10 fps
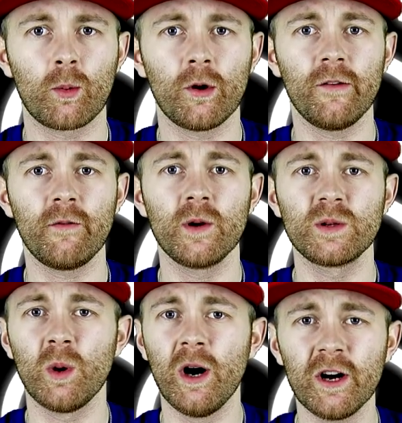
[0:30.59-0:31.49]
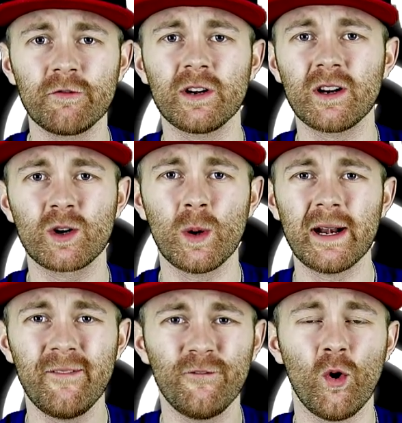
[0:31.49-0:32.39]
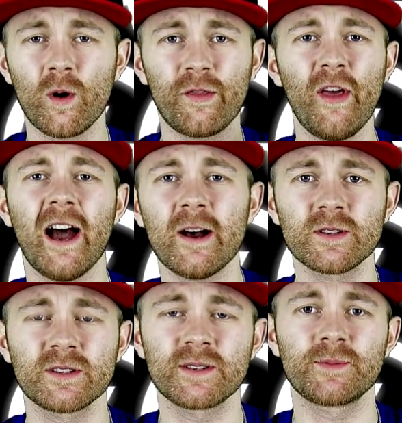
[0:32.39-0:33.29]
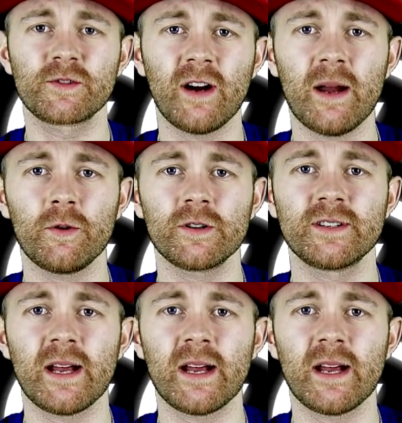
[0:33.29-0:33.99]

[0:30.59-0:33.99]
We're on the road to one hundred twenty-four thousand subscribers,